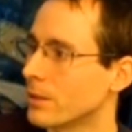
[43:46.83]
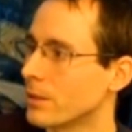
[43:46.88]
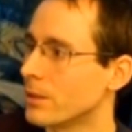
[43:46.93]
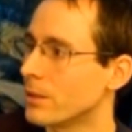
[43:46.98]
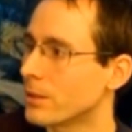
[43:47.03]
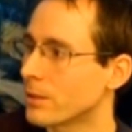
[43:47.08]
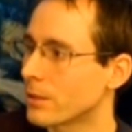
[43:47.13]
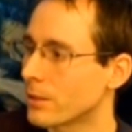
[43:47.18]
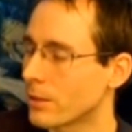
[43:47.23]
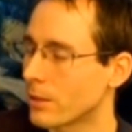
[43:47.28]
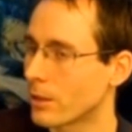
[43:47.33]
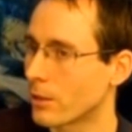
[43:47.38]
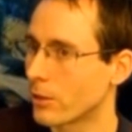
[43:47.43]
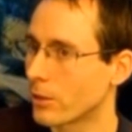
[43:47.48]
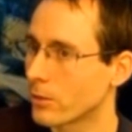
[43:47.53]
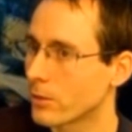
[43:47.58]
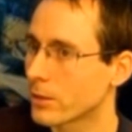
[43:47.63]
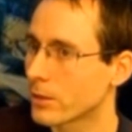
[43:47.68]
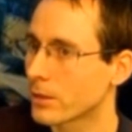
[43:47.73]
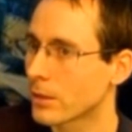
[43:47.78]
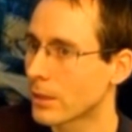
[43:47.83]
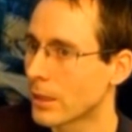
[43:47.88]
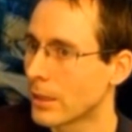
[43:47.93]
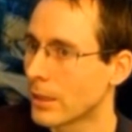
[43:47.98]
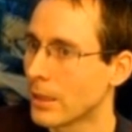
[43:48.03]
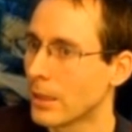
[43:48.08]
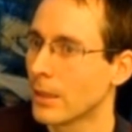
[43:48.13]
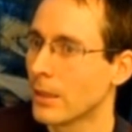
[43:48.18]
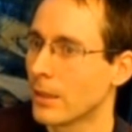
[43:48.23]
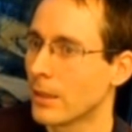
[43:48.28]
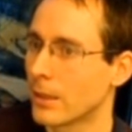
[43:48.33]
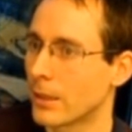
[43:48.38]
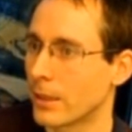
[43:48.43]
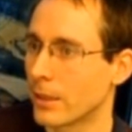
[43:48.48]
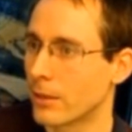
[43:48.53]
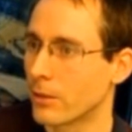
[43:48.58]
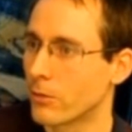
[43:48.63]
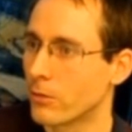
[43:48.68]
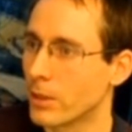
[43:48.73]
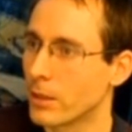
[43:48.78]
these scenarios. I
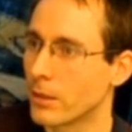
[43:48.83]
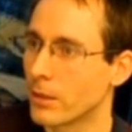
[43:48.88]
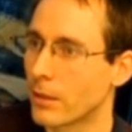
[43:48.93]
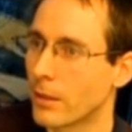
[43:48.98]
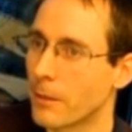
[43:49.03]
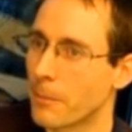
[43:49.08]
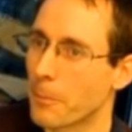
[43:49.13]
agree.